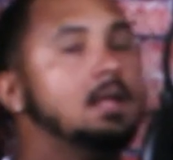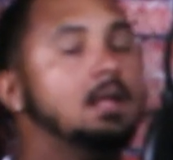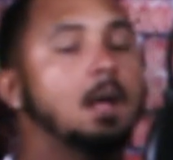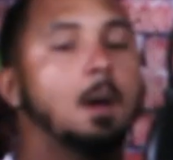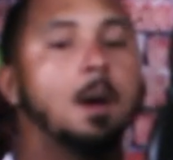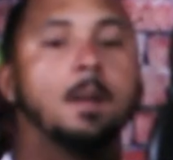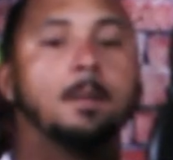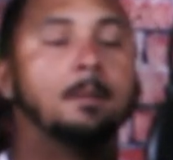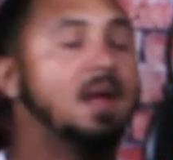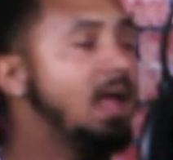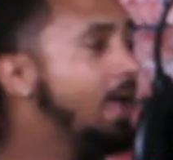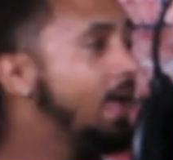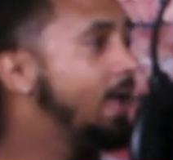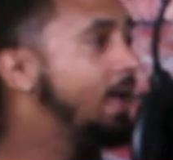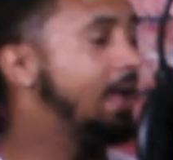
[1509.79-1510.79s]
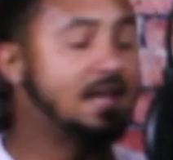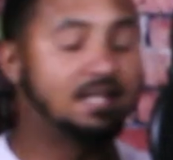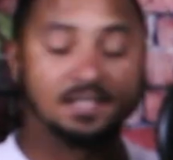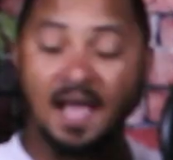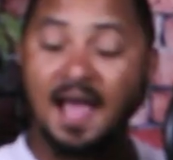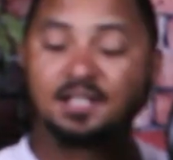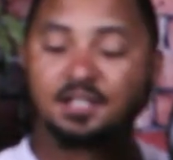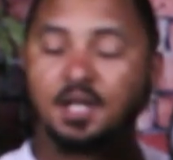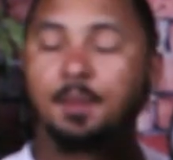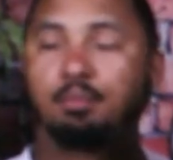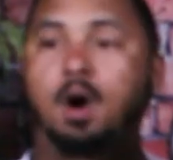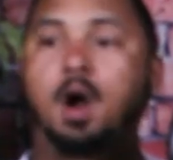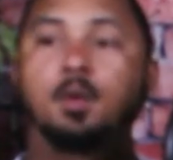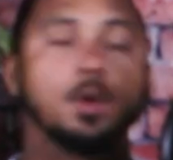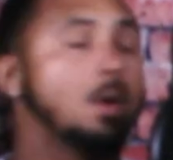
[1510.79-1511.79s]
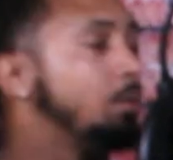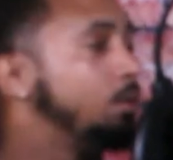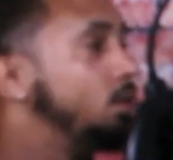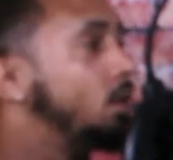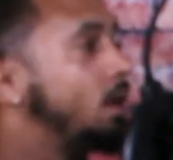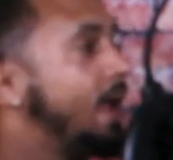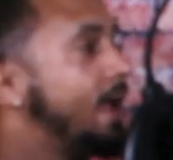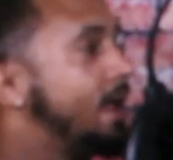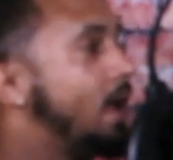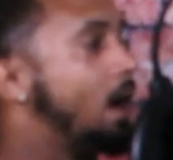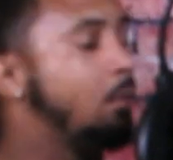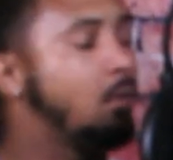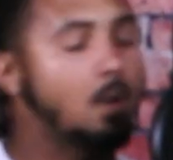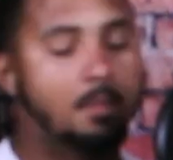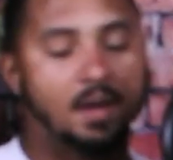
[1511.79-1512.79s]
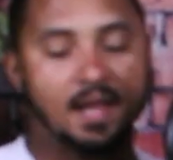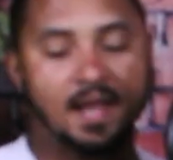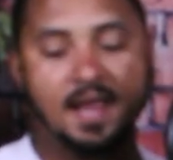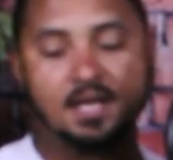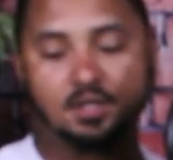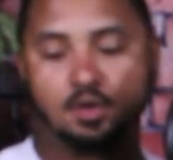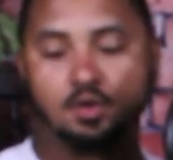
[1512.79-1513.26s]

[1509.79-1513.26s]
man, it's gotten to the point where a woman can't